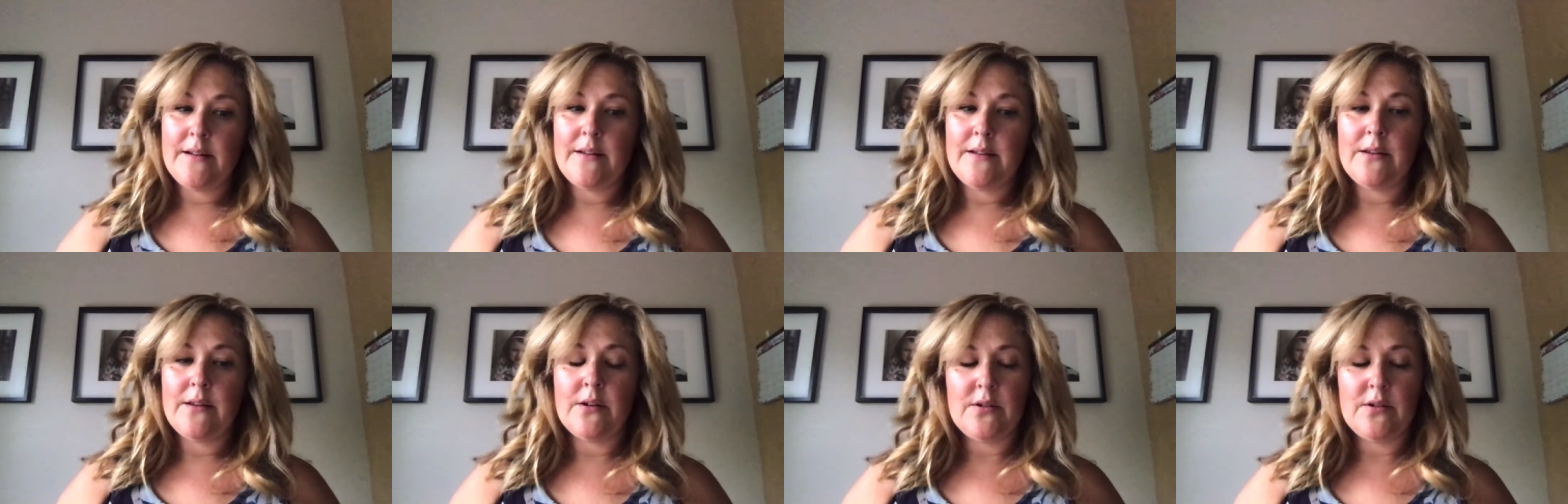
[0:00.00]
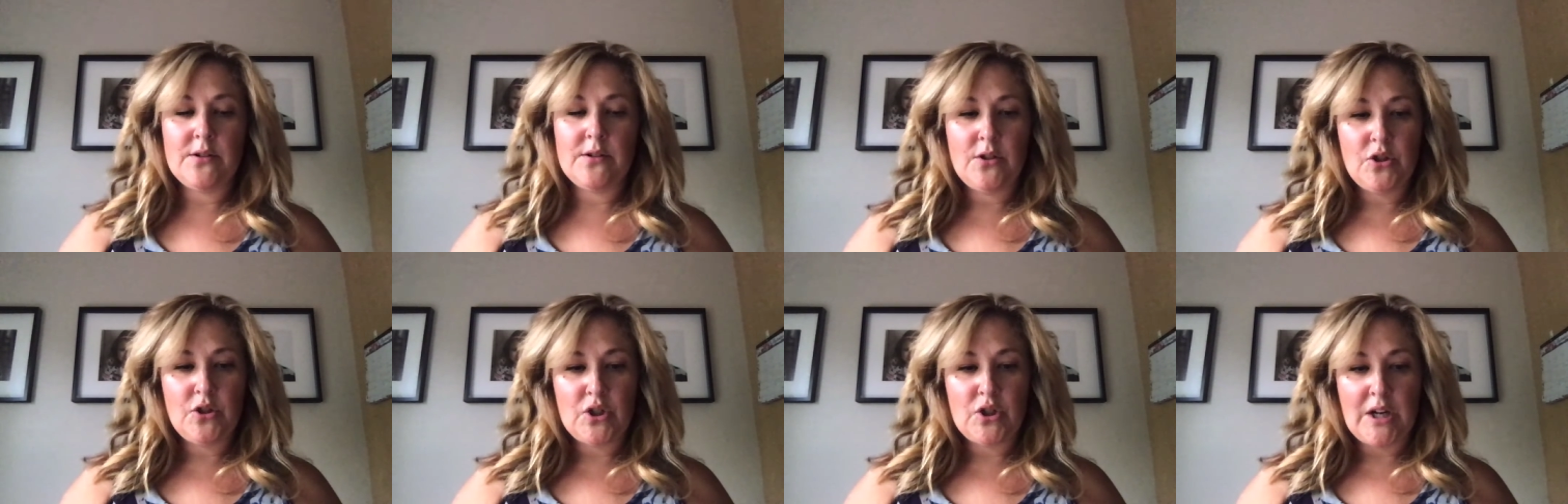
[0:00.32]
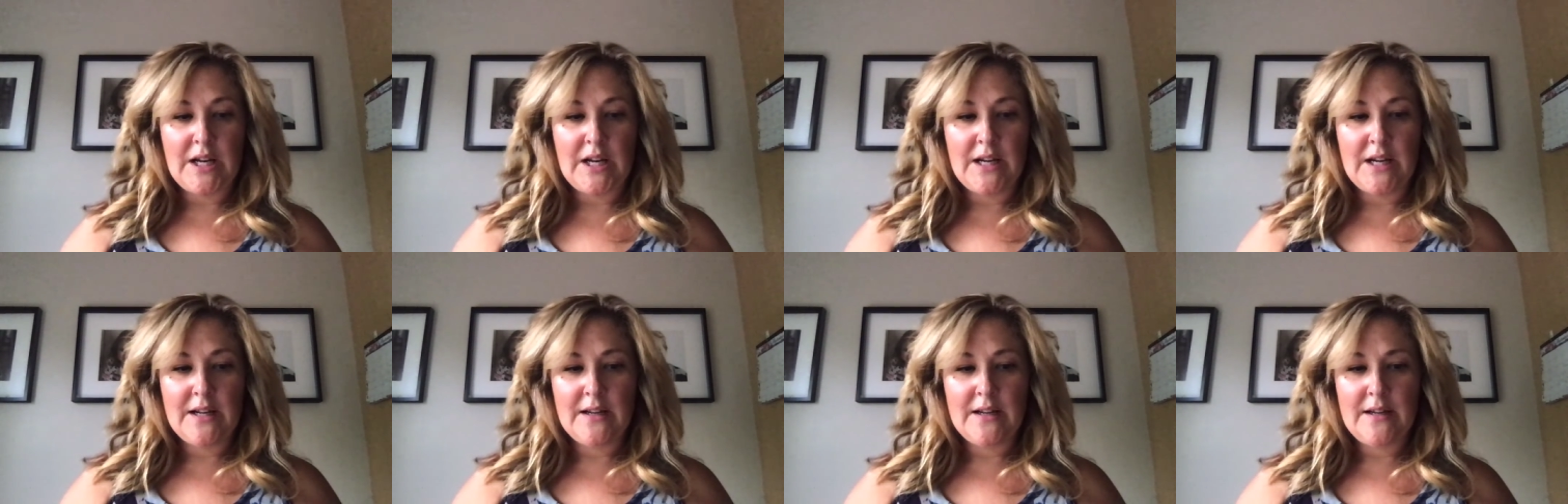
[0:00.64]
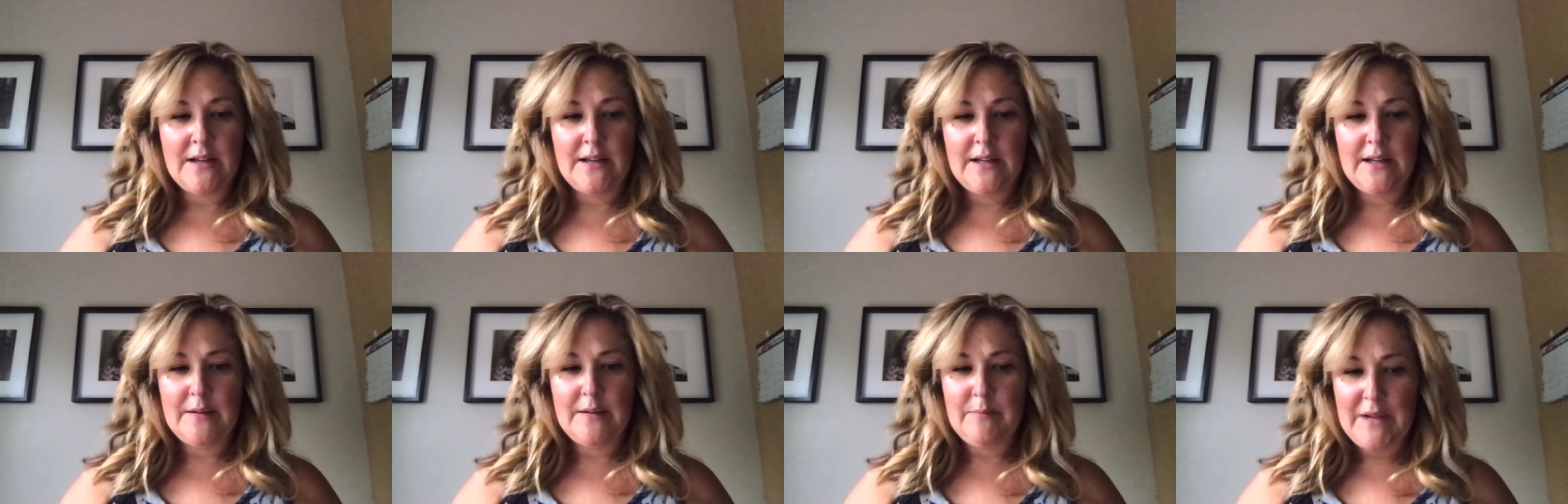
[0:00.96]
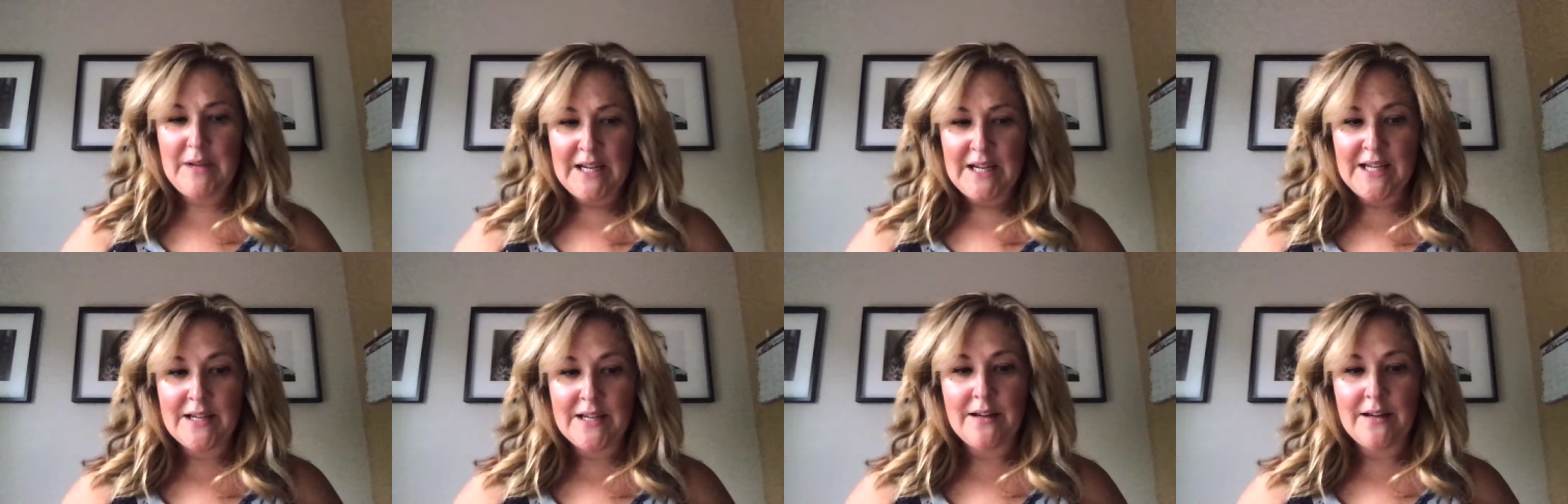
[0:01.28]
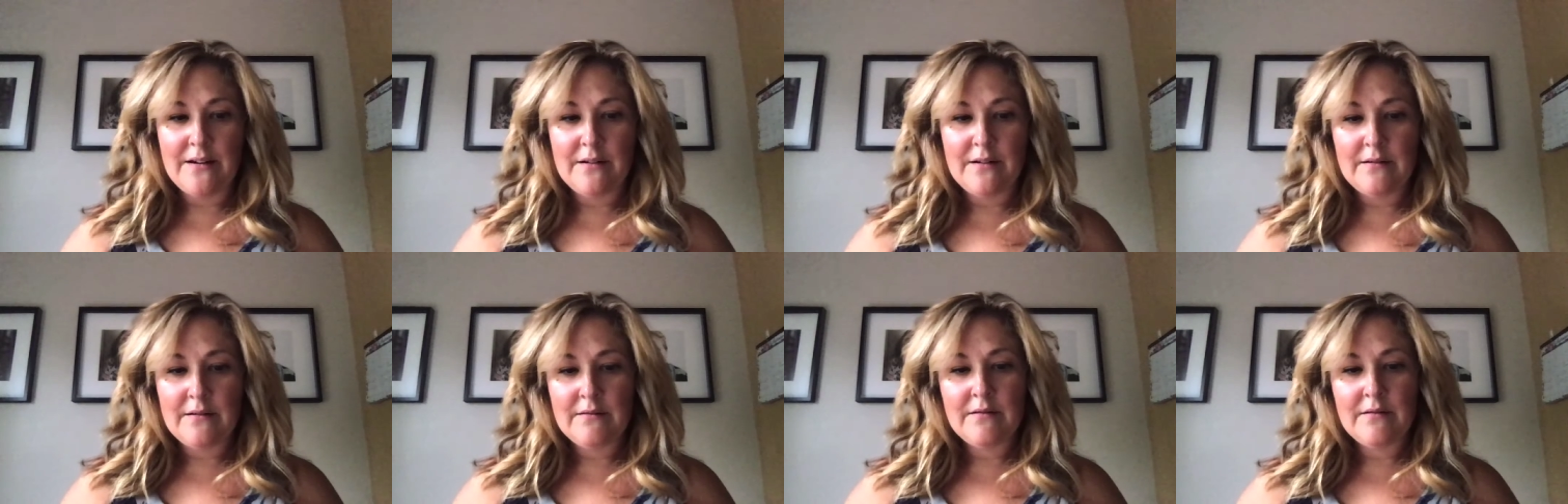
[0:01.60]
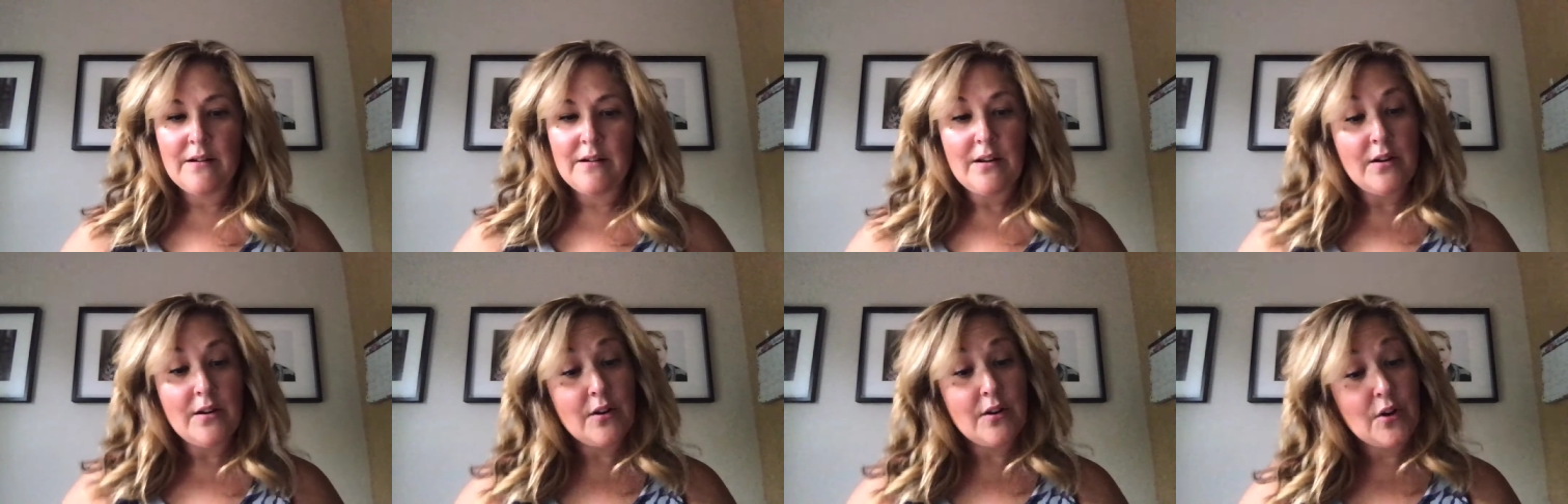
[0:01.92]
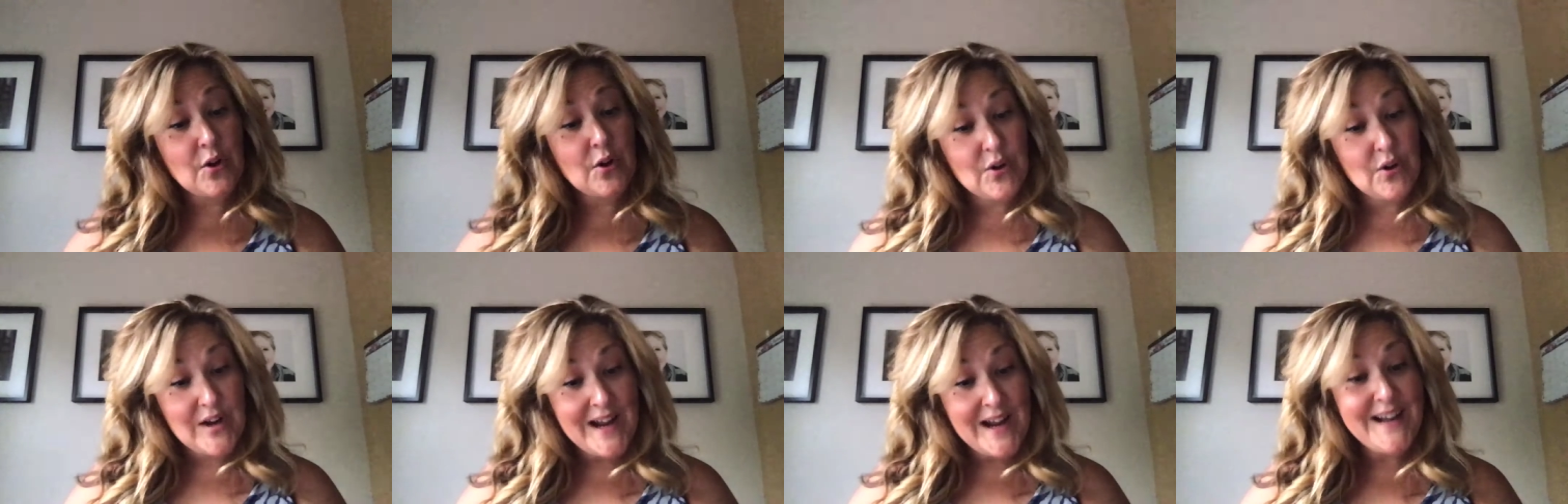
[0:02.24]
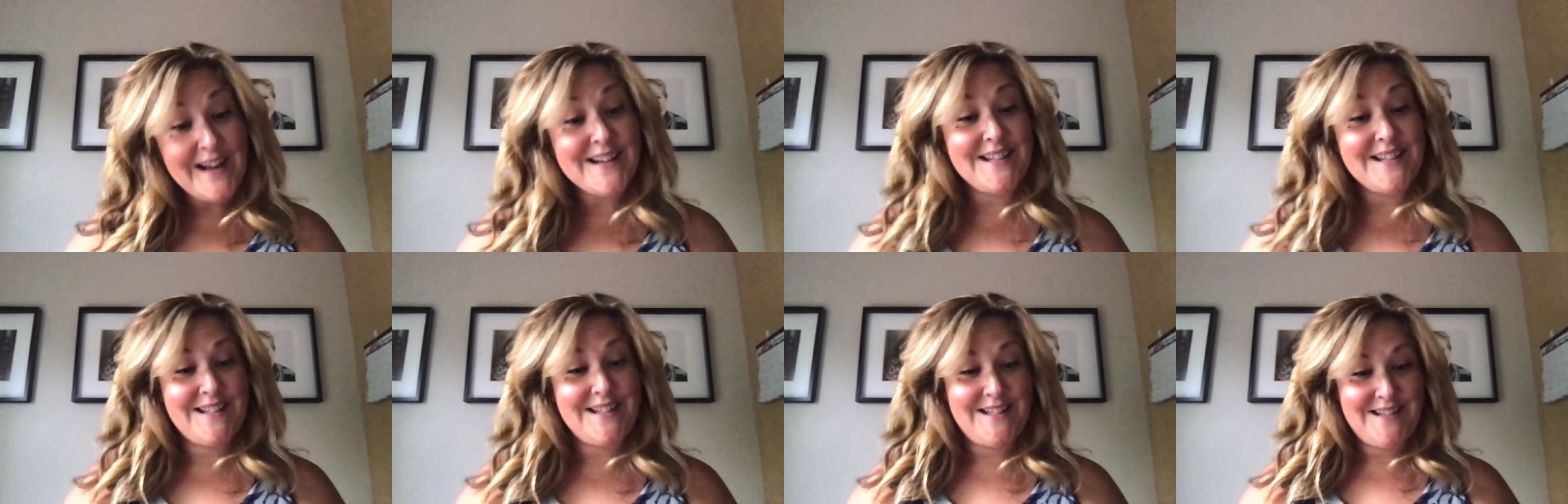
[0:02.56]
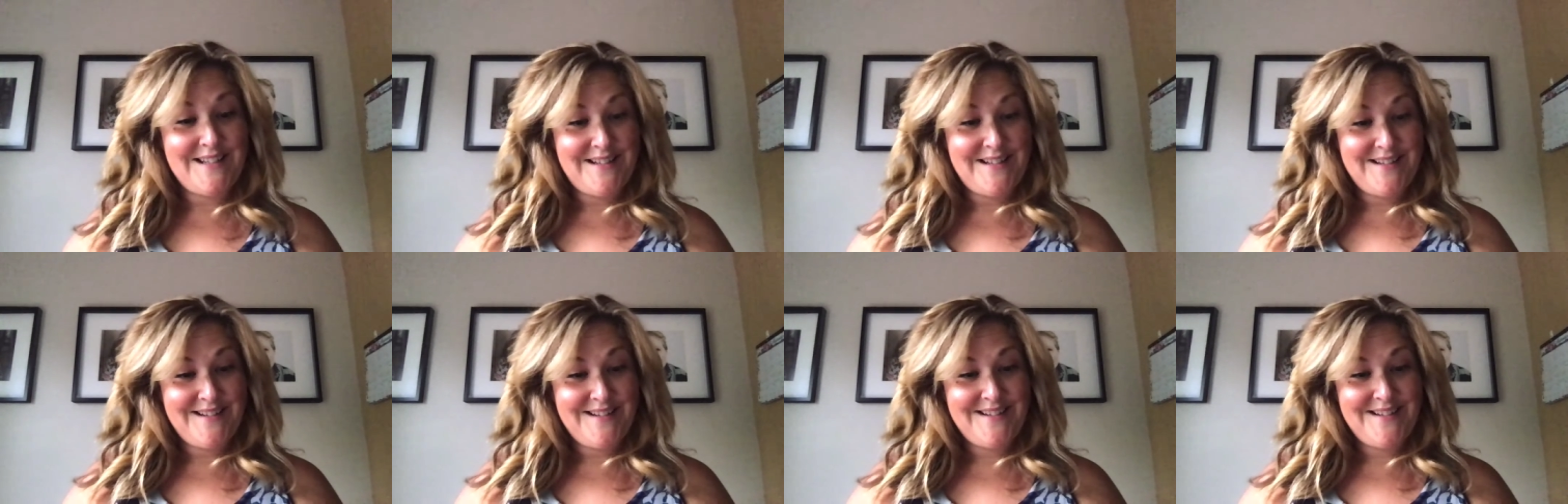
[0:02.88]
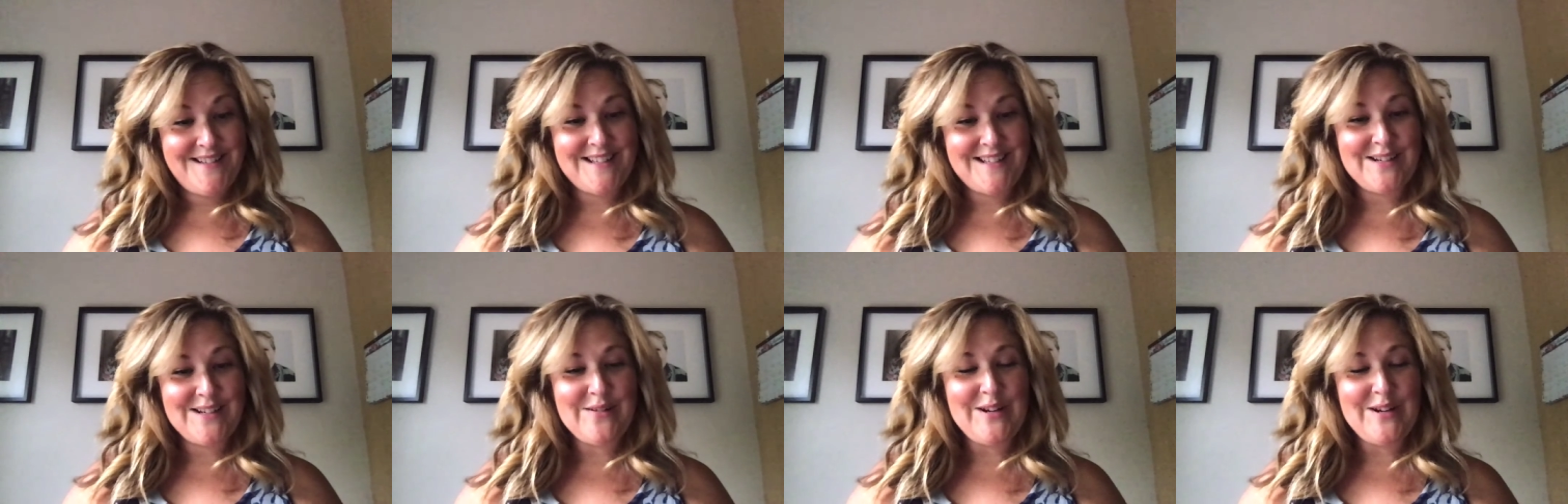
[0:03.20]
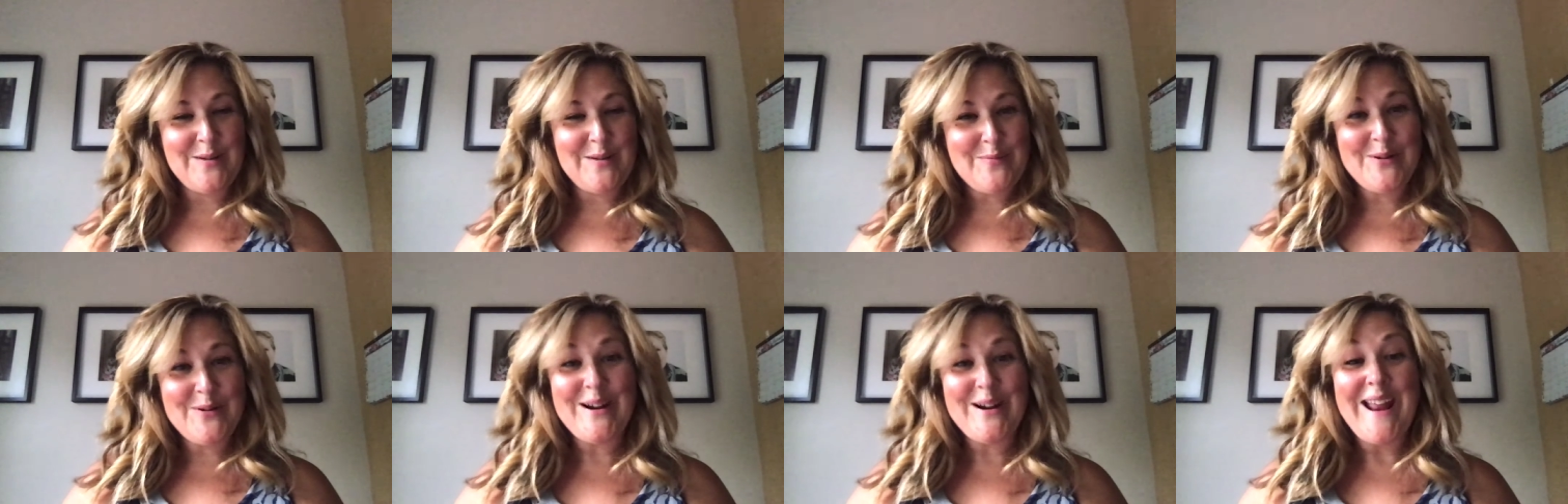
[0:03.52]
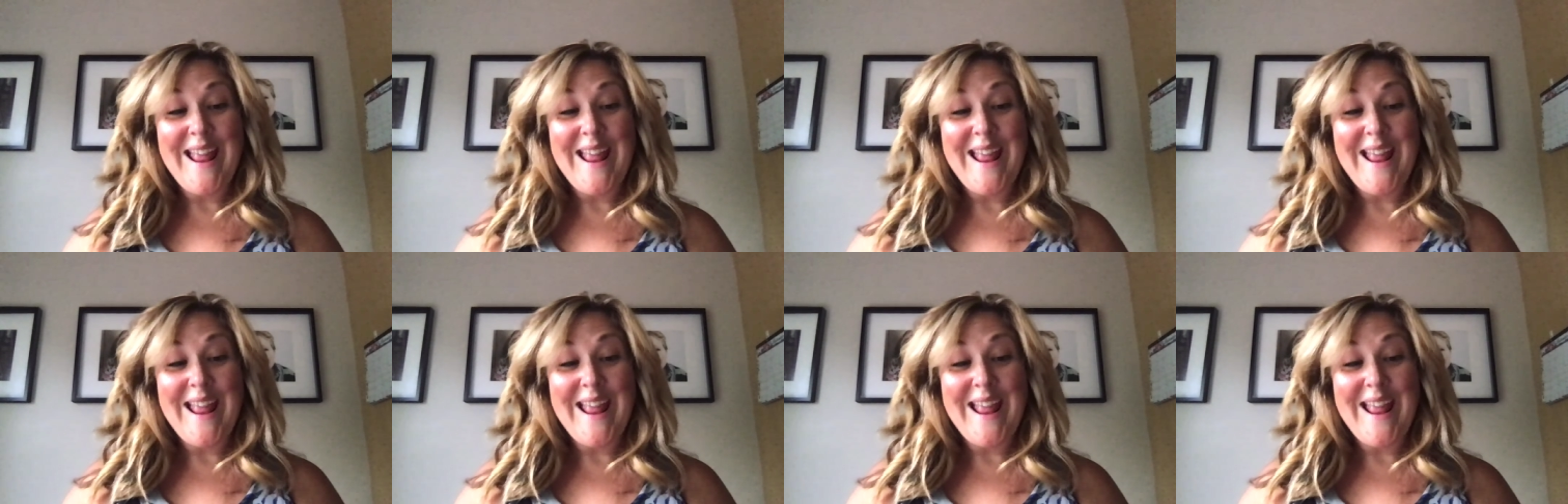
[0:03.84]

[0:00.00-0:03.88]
There's a China in Maine. Correct, said Bird.